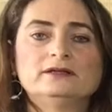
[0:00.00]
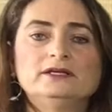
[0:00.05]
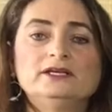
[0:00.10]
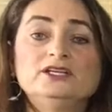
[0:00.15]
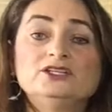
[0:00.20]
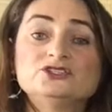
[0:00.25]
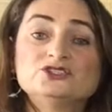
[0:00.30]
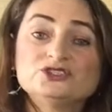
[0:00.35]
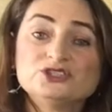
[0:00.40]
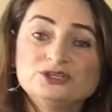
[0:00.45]

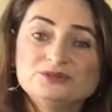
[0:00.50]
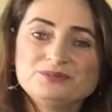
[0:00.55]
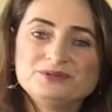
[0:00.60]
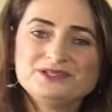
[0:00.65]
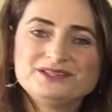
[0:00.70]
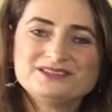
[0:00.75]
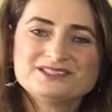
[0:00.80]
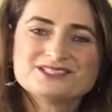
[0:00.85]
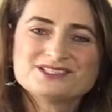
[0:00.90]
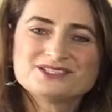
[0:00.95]

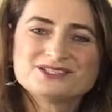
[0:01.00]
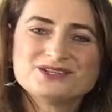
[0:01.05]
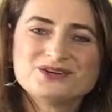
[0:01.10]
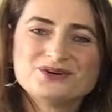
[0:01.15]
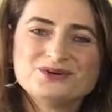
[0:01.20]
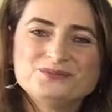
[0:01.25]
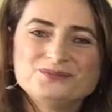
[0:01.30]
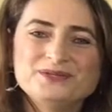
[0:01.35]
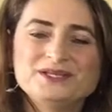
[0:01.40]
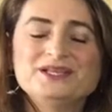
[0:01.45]
Interpret the
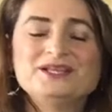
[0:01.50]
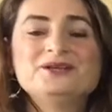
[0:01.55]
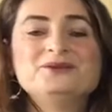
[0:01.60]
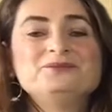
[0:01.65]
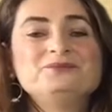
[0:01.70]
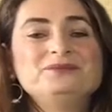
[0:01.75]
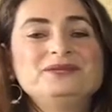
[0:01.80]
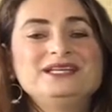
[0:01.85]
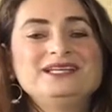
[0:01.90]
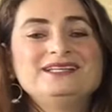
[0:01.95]
slope
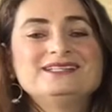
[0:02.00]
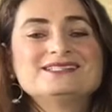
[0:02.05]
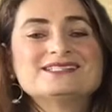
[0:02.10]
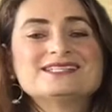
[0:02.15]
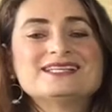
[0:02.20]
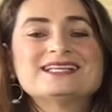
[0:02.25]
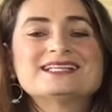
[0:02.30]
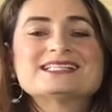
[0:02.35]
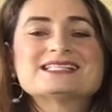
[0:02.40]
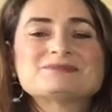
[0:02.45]

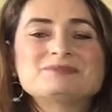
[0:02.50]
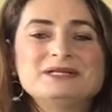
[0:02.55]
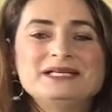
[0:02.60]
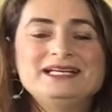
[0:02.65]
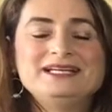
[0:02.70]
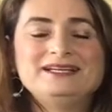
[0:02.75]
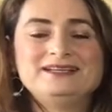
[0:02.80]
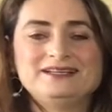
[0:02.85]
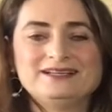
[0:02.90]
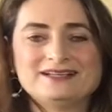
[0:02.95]
means
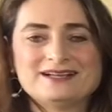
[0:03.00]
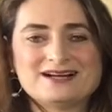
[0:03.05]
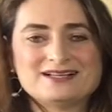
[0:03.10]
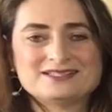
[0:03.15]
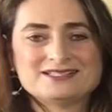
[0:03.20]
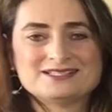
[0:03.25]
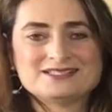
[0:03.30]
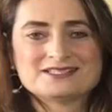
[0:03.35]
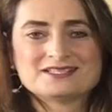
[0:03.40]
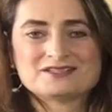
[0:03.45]
explaining the
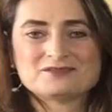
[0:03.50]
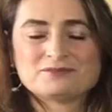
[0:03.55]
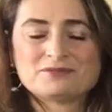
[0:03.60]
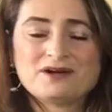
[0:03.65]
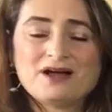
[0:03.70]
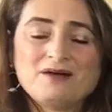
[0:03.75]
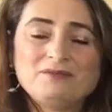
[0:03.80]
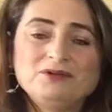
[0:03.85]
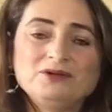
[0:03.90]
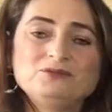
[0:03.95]
content of the
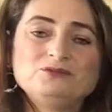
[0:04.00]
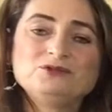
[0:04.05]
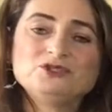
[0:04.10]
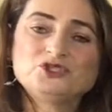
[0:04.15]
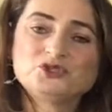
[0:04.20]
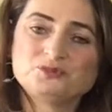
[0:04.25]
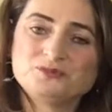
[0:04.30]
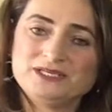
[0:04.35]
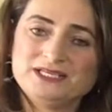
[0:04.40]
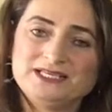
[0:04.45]
problem,
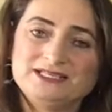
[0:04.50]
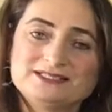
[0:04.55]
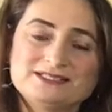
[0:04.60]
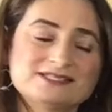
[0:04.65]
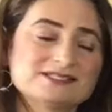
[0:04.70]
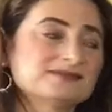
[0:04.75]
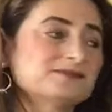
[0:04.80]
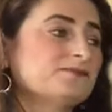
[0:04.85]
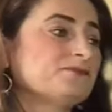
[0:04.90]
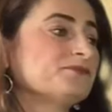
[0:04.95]
which
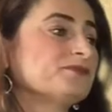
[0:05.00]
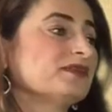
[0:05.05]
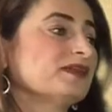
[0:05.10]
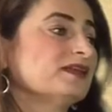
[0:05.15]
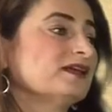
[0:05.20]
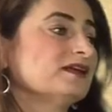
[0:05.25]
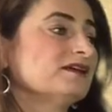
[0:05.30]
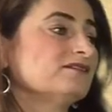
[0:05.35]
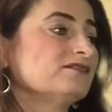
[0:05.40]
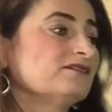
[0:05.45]
means
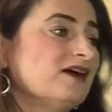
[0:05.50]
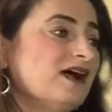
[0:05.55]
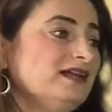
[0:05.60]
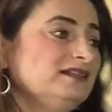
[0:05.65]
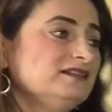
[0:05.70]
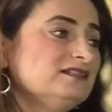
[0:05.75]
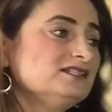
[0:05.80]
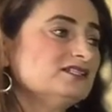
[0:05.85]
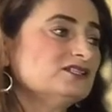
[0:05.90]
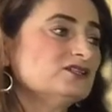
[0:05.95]

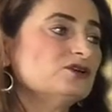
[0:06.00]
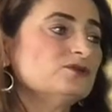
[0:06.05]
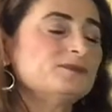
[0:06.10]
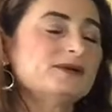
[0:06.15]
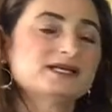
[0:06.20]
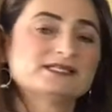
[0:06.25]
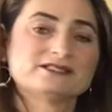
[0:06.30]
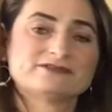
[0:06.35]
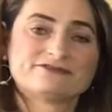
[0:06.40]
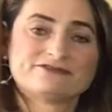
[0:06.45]
write the slope
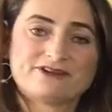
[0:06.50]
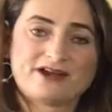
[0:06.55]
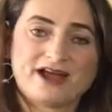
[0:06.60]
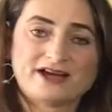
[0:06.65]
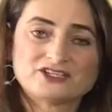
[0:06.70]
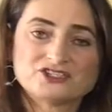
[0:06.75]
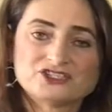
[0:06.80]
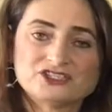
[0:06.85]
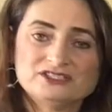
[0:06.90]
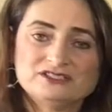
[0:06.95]
as a
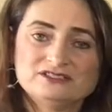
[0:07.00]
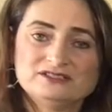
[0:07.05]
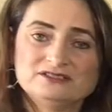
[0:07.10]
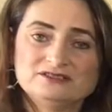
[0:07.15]
fraction,